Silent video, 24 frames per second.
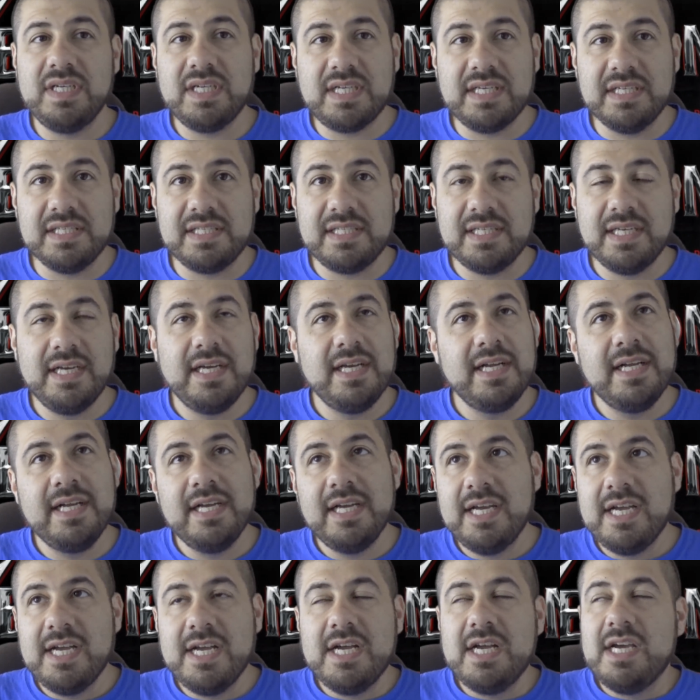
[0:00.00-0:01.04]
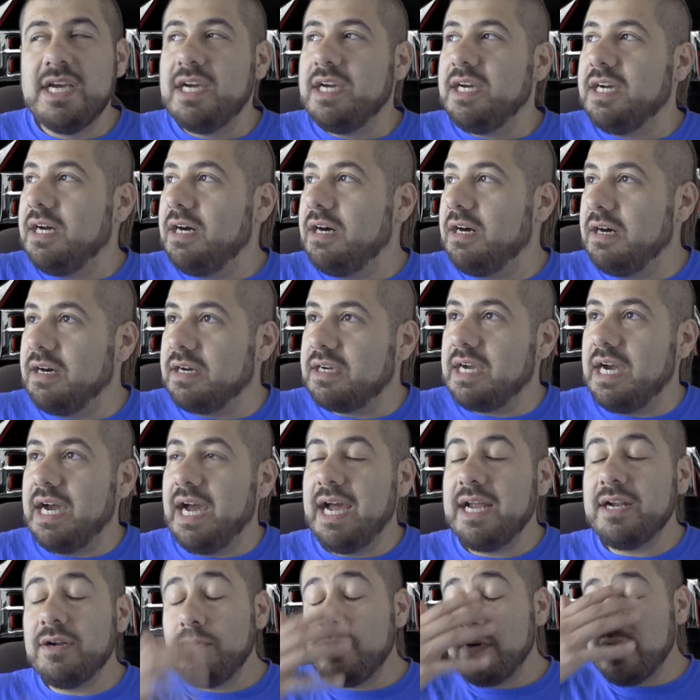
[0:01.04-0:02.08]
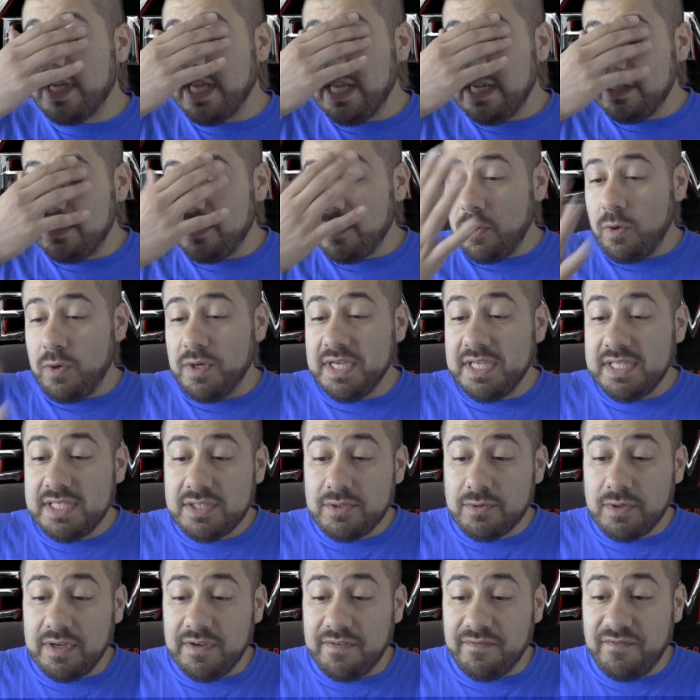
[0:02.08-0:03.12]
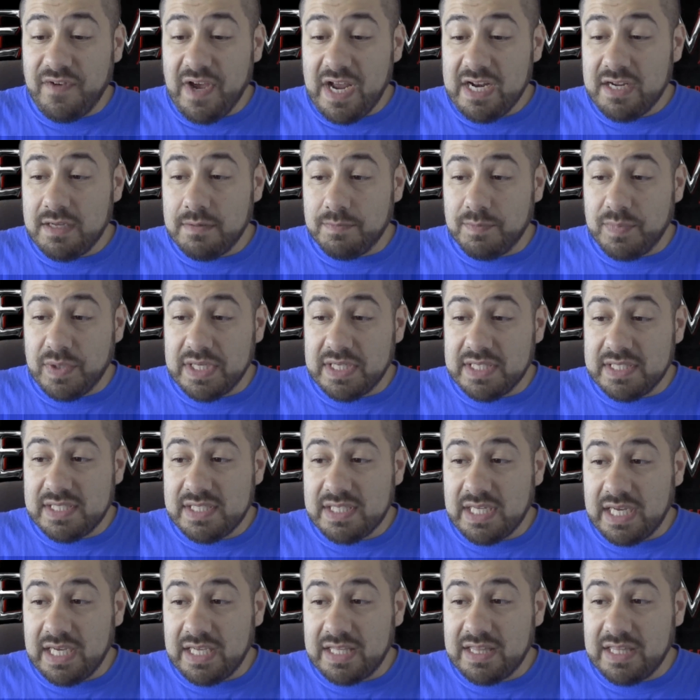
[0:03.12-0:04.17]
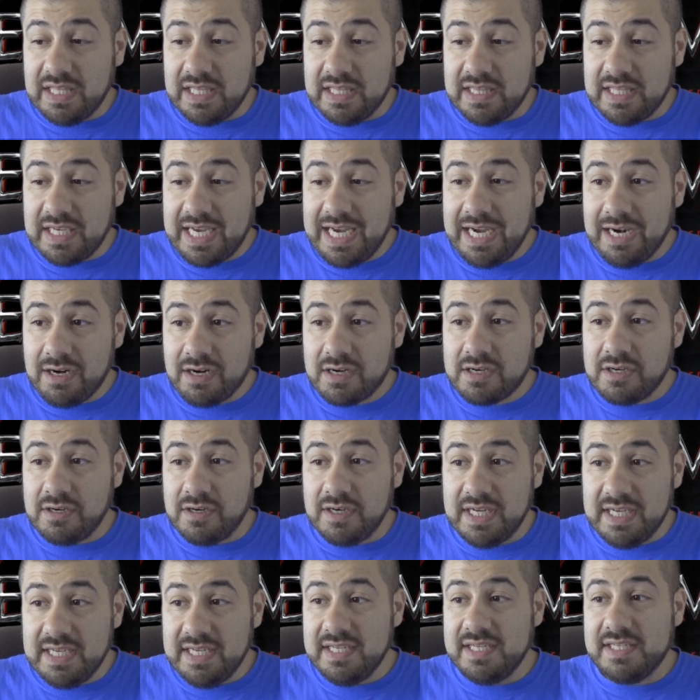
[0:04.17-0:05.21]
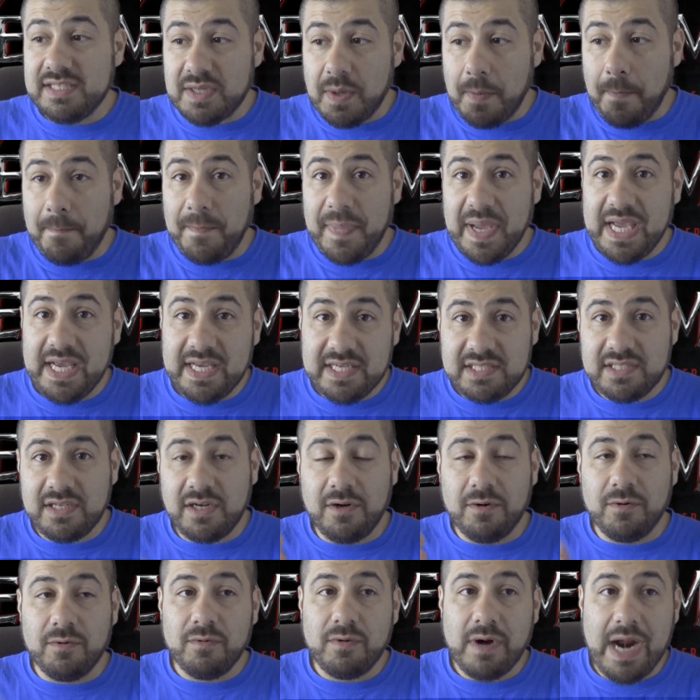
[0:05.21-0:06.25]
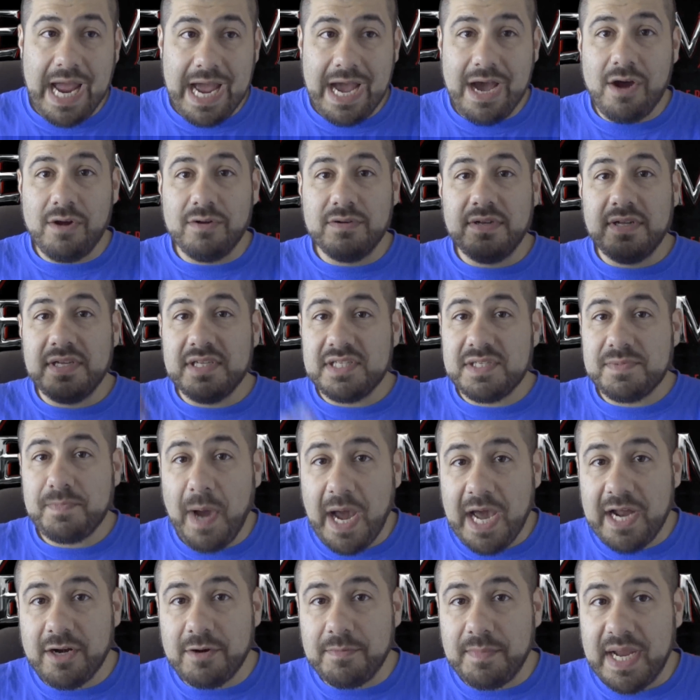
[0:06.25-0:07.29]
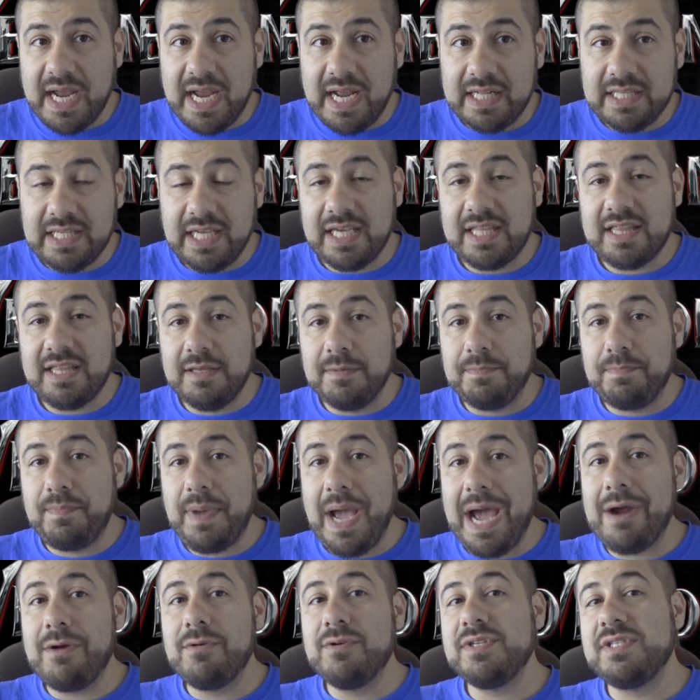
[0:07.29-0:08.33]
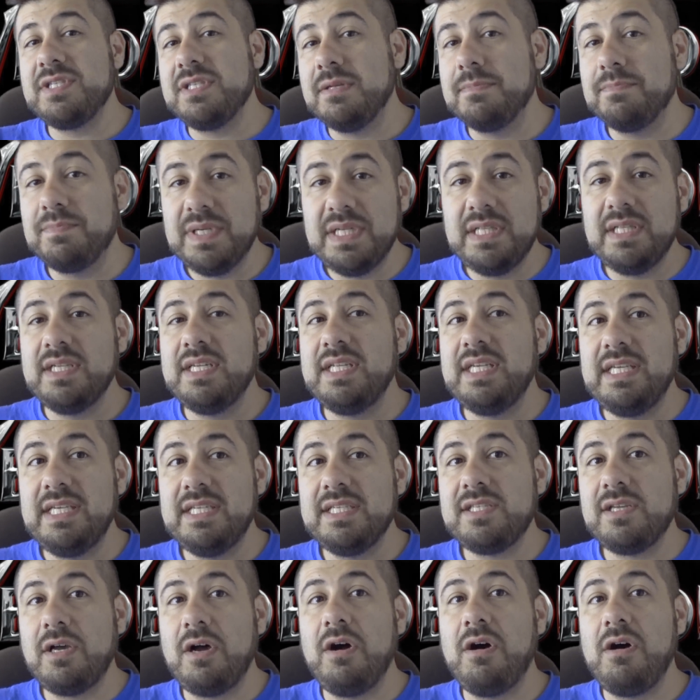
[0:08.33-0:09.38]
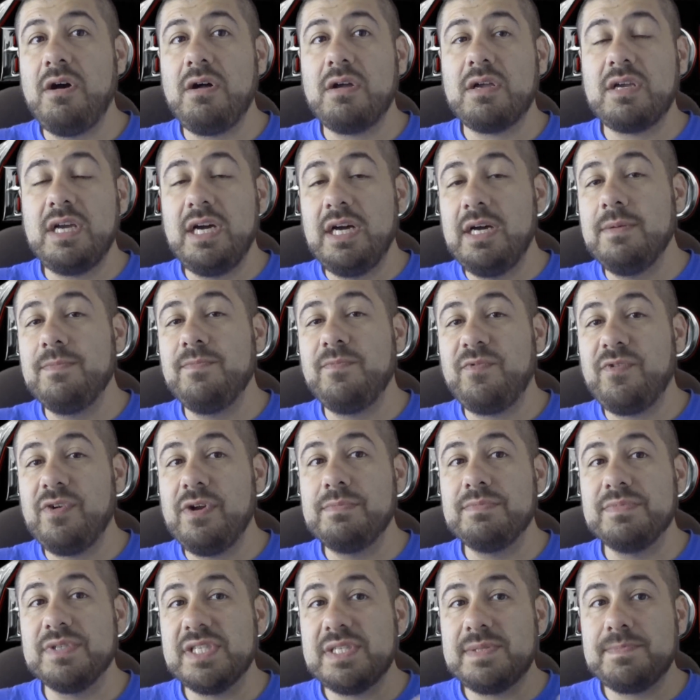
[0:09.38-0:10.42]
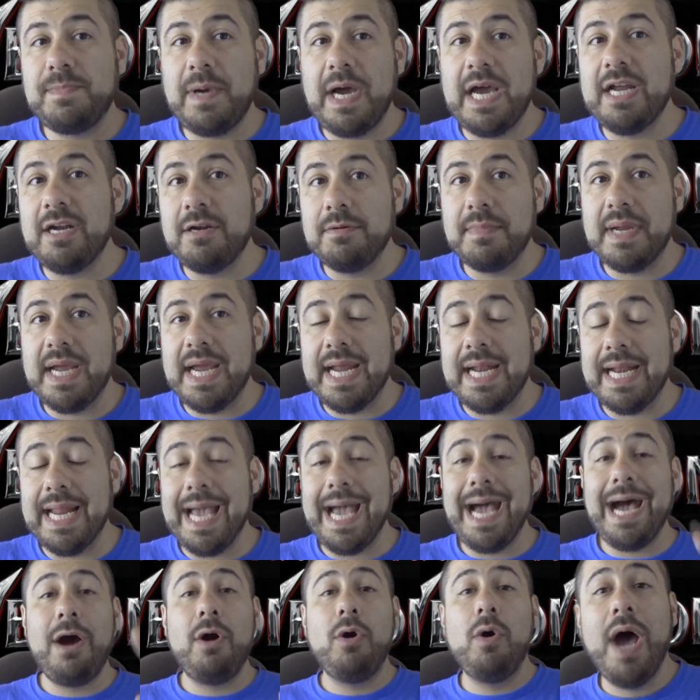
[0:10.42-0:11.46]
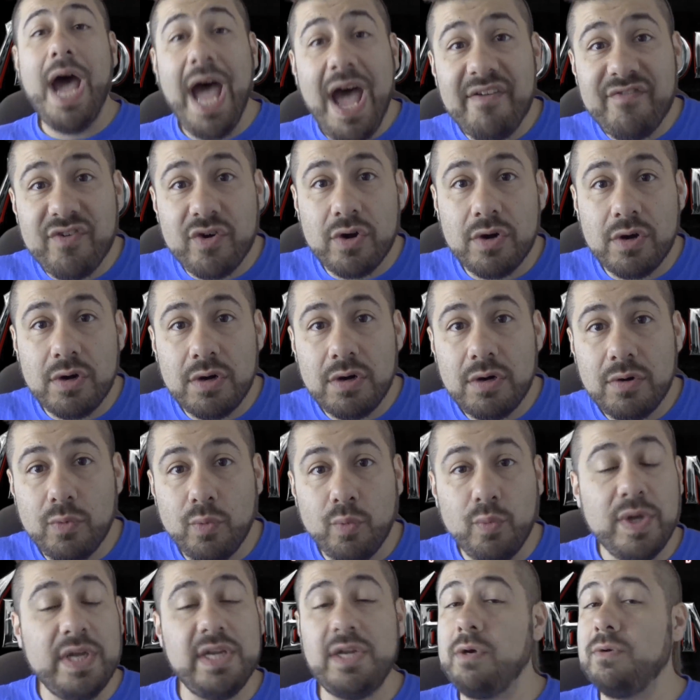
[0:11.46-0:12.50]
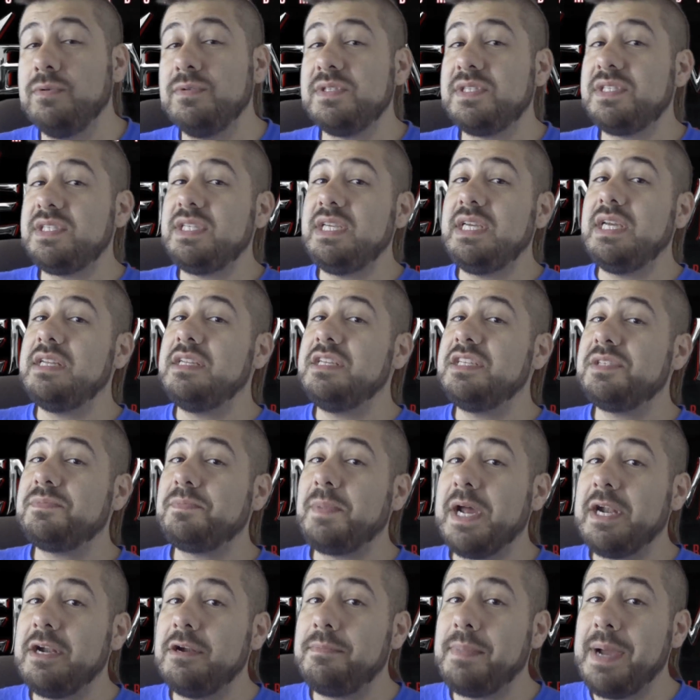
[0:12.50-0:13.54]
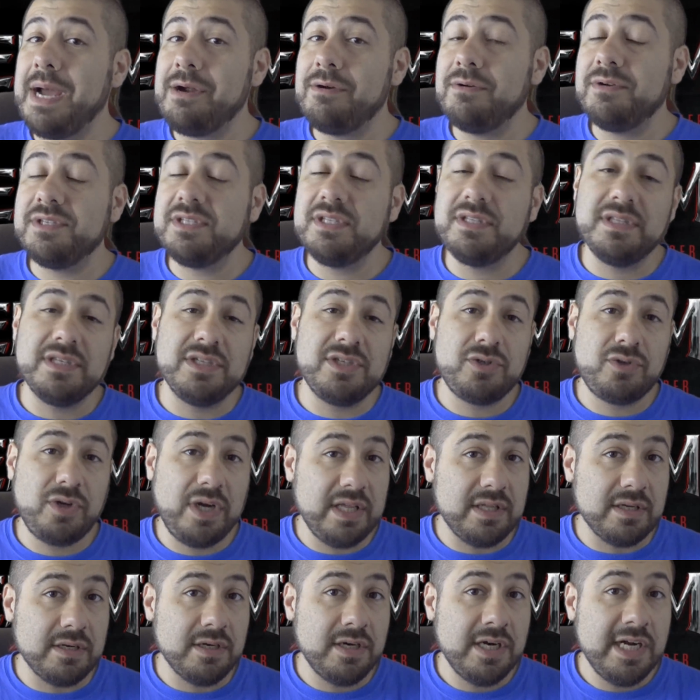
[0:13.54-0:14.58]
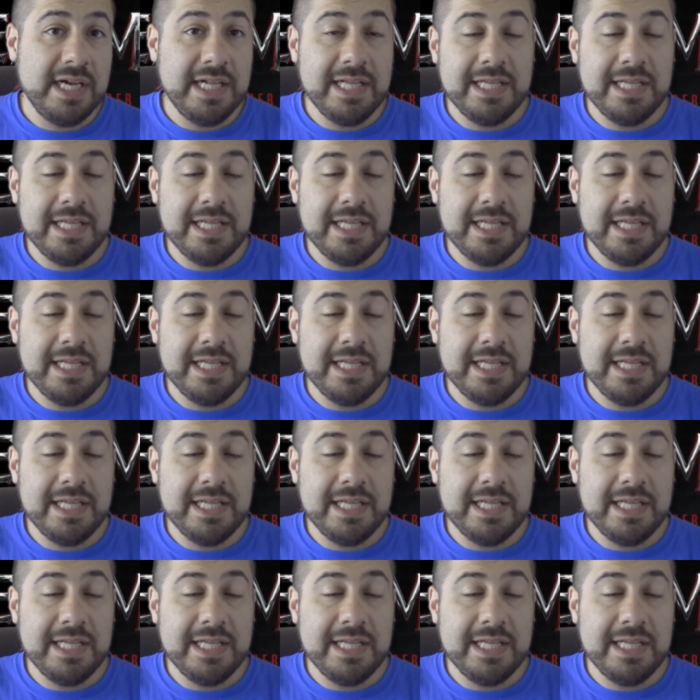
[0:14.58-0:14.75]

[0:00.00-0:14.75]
because, oh God, I don't want to get into the whole history of Venom, but it's like the, the character is based around Spider-Man. Like the powers and abilities all come from Spider-Man. However, we don't see any spider powers in this trailer.